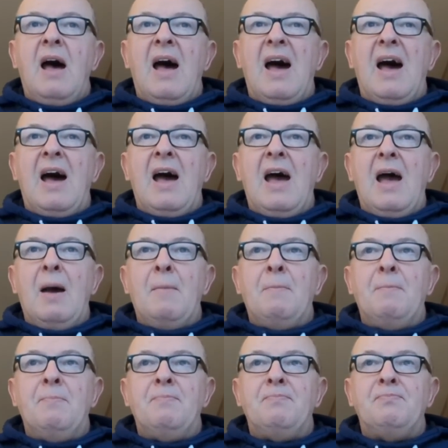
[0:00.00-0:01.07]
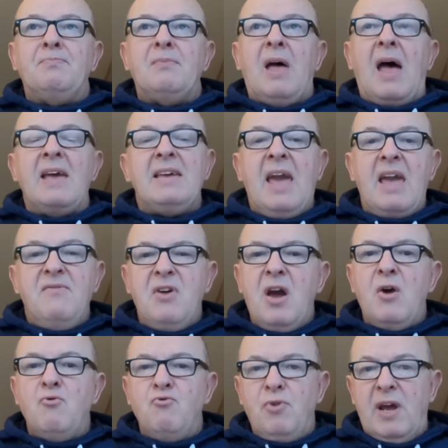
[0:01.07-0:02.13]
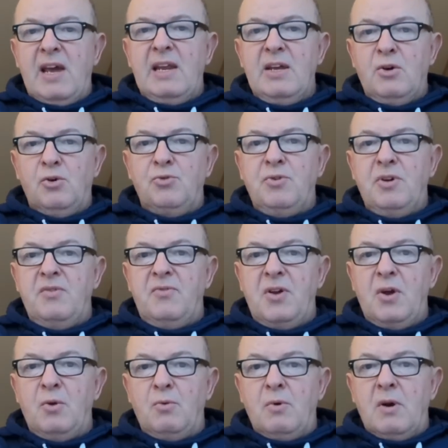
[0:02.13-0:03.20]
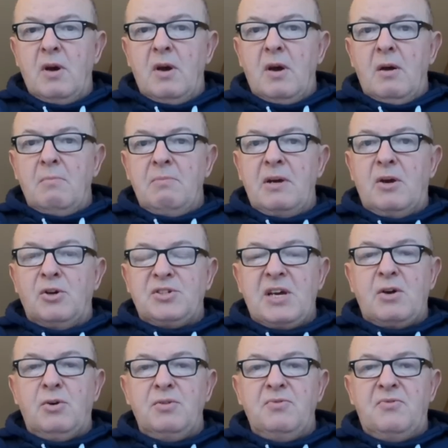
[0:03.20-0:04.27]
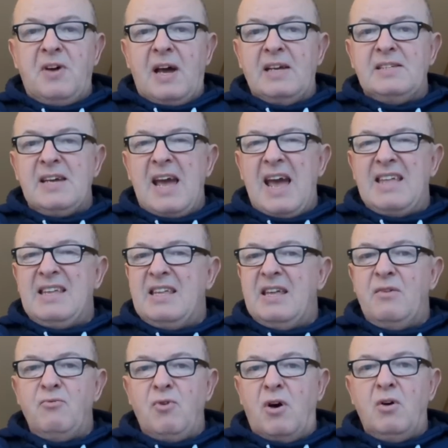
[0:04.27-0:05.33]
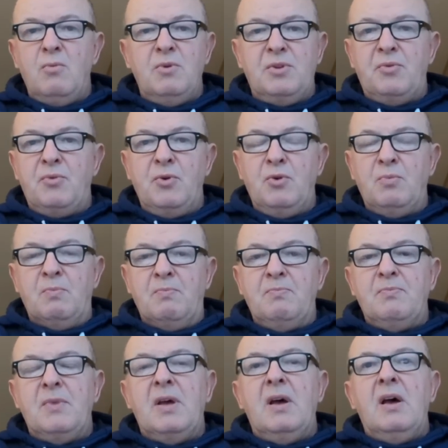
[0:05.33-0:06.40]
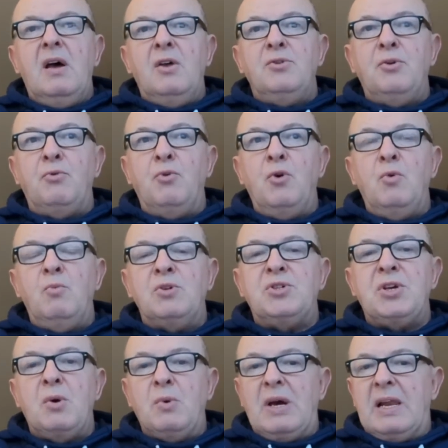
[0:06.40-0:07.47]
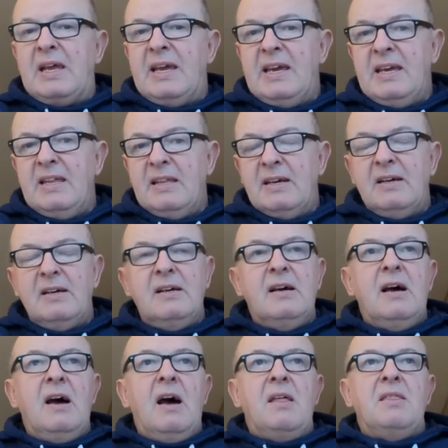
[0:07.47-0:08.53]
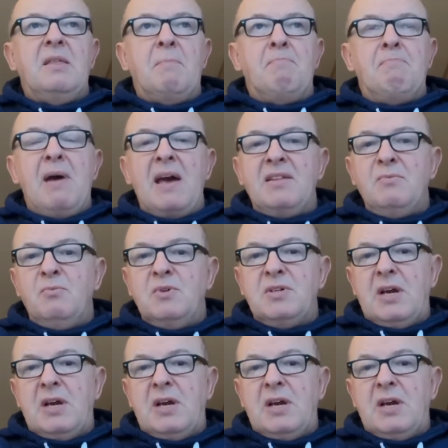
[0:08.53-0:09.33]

I gave it a really good review because I couldn't find anything wrong with the room. The room was so clean, the bedding was